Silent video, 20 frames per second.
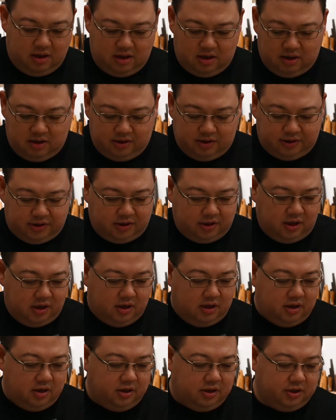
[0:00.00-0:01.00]
is
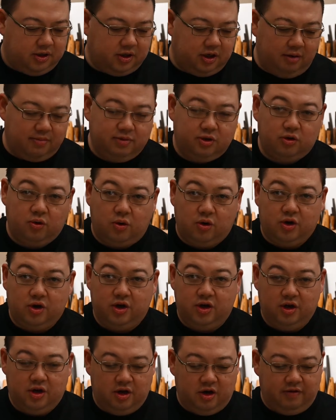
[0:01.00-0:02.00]
some
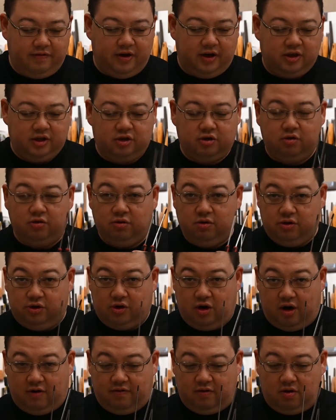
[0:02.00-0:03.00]
sort of a
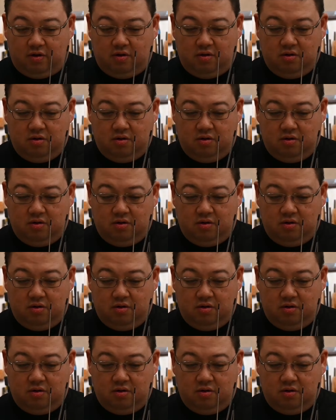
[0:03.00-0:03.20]
screwdriver.